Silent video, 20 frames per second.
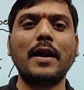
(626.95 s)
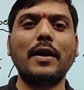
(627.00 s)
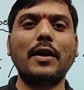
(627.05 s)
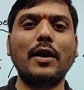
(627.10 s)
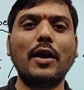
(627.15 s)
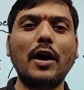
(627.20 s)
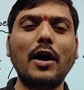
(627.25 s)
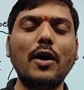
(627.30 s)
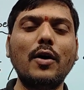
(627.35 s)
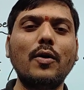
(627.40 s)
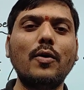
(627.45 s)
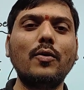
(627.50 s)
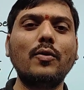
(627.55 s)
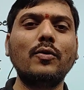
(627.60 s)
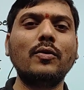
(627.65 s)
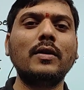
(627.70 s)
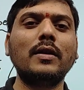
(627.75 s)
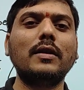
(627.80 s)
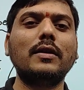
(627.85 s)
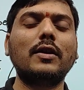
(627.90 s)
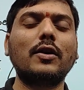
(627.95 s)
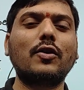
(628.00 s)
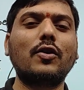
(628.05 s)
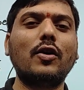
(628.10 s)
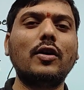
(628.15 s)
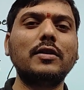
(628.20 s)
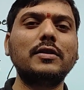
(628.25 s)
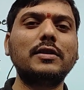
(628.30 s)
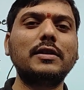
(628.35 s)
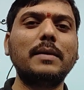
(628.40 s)
Now the
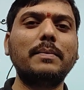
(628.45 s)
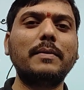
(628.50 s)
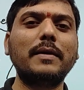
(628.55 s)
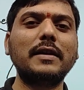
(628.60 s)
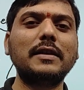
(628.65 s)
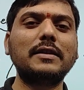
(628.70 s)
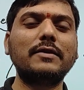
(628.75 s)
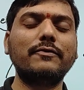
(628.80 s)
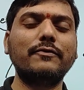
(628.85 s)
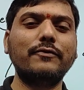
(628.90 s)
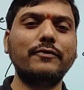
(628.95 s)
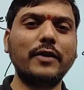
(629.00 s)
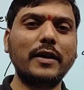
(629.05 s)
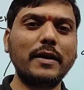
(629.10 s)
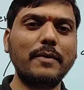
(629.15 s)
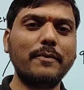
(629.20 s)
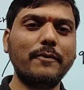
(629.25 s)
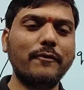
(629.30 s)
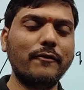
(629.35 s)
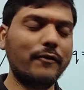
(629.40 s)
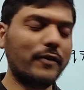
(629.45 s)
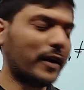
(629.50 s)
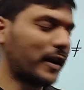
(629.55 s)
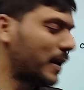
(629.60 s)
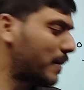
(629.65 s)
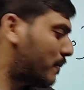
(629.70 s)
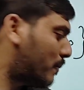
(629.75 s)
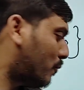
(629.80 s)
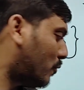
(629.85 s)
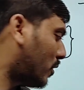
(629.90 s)
concept is very
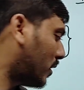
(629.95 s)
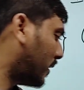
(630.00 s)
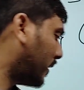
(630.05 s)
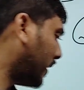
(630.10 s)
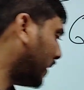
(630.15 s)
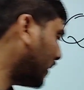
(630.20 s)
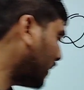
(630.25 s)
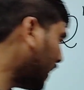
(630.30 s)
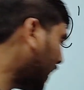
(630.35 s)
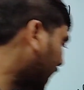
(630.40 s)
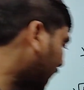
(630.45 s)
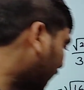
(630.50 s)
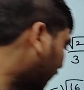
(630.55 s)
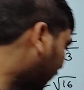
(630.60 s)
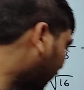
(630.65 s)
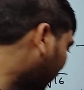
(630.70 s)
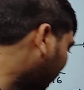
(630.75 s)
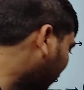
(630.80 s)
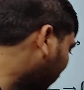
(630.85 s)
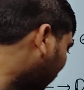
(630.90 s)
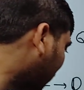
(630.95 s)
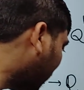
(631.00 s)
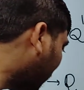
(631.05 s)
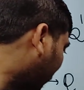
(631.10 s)
important. Real